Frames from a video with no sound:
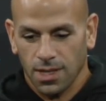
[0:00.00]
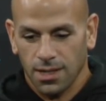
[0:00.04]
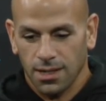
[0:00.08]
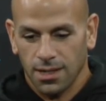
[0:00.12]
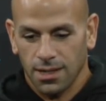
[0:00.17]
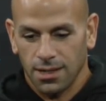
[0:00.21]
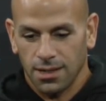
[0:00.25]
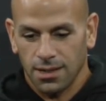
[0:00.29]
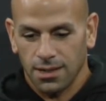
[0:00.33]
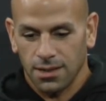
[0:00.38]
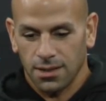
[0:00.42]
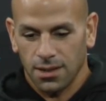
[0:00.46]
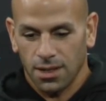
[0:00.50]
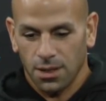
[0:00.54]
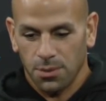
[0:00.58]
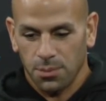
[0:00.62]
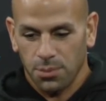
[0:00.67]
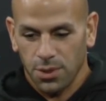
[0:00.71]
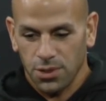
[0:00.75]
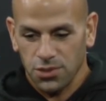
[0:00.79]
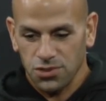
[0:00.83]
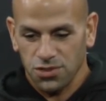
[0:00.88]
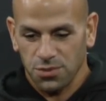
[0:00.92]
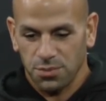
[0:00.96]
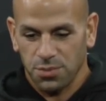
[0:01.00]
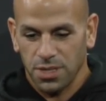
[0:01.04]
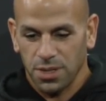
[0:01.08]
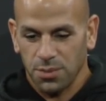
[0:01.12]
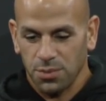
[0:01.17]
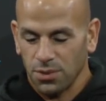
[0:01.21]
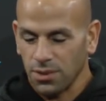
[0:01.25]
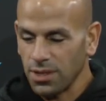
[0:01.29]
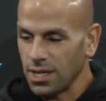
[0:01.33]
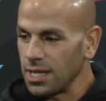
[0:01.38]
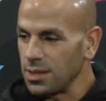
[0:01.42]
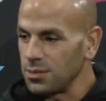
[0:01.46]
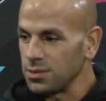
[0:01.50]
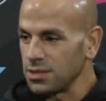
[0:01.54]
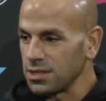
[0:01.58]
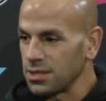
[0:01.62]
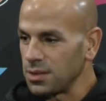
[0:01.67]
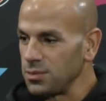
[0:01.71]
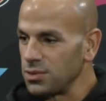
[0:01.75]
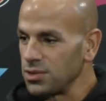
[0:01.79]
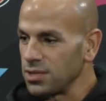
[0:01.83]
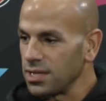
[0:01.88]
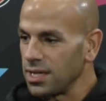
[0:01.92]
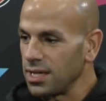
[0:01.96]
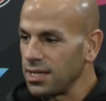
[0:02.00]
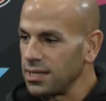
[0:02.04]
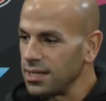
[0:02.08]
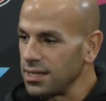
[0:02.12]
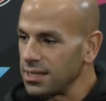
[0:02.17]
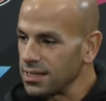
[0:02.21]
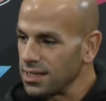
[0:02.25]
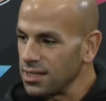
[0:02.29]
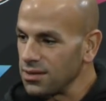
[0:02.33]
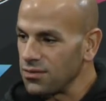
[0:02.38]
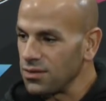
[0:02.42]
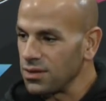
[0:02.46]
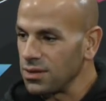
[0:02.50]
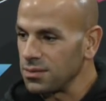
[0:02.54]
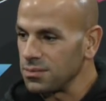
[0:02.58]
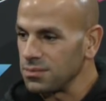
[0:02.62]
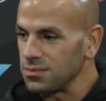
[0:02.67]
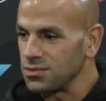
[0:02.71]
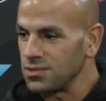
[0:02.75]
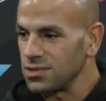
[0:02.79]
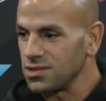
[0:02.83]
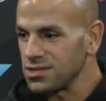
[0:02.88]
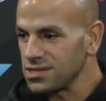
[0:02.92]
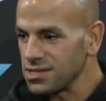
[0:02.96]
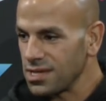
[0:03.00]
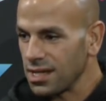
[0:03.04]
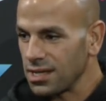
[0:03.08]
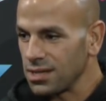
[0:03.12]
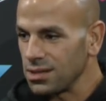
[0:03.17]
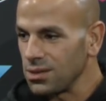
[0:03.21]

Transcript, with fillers: uh, a bunch of people able to communicate and give him just take